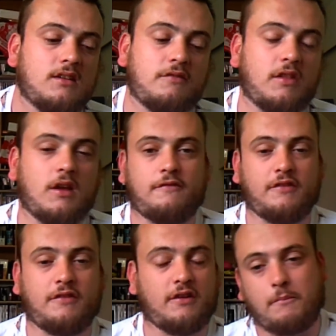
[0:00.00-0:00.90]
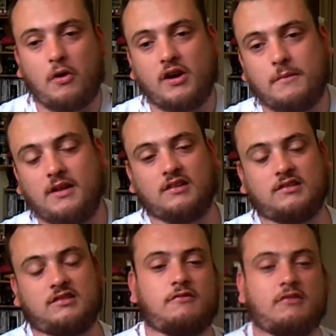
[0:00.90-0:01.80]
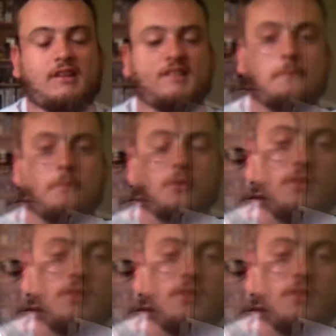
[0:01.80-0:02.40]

for bodybuilders, for example,